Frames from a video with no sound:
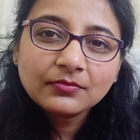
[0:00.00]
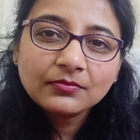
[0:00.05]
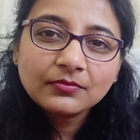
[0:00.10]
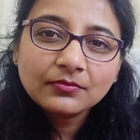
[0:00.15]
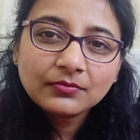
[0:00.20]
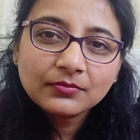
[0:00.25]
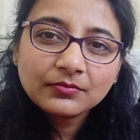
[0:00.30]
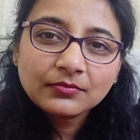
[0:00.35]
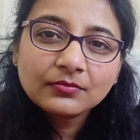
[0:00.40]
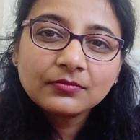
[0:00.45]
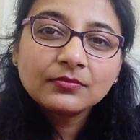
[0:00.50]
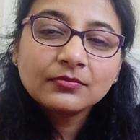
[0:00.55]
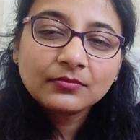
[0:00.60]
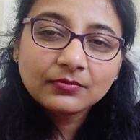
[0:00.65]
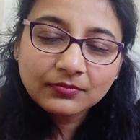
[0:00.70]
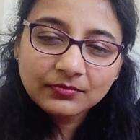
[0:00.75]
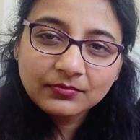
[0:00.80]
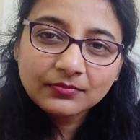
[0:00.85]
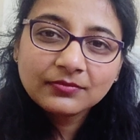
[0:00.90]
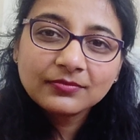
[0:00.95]

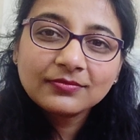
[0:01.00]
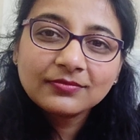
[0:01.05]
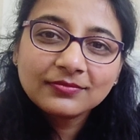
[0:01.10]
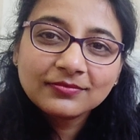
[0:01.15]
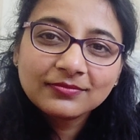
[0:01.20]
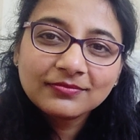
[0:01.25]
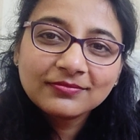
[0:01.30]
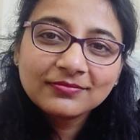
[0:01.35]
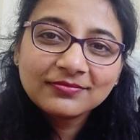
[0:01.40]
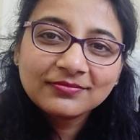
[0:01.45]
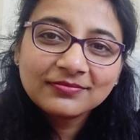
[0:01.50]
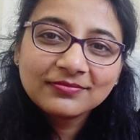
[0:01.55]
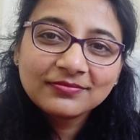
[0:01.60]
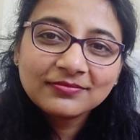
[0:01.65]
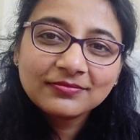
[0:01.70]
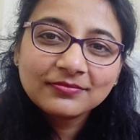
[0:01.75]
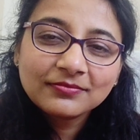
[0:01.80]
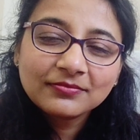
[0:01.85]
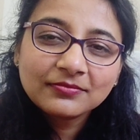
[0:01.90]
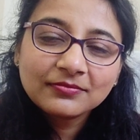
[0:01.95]

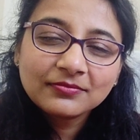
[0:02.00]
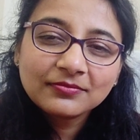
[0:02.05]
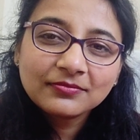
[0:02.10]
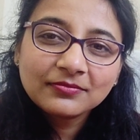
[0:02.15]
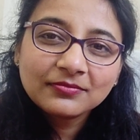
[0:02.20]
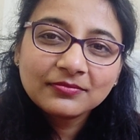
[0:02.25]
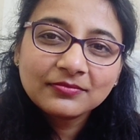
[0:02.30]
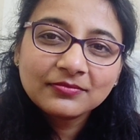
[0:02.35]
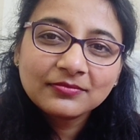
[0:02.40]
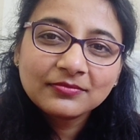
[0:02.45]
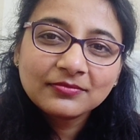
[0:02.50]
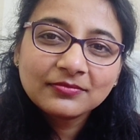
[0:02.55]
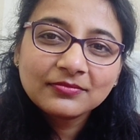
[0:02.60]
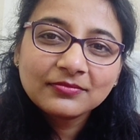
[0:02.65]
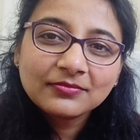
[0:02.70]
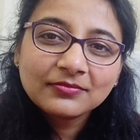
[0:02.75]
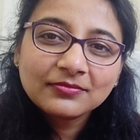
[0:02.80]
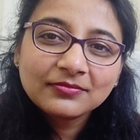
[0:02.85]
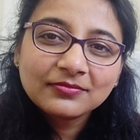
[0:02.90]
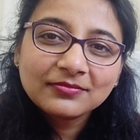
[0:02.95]

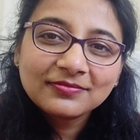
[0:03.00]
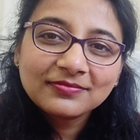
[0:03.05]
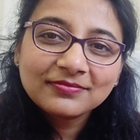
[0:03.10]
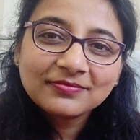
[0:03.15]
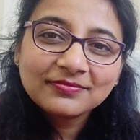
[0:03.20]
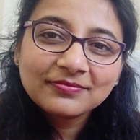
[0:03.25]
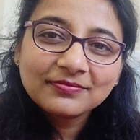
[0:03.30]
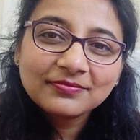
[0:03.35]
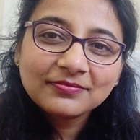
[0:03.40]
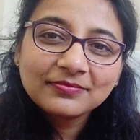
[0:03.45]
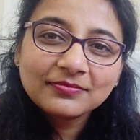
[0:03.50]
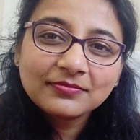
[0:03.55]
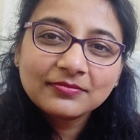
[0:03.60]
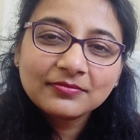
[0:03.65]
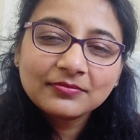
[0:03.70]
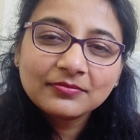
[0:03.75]
(silent)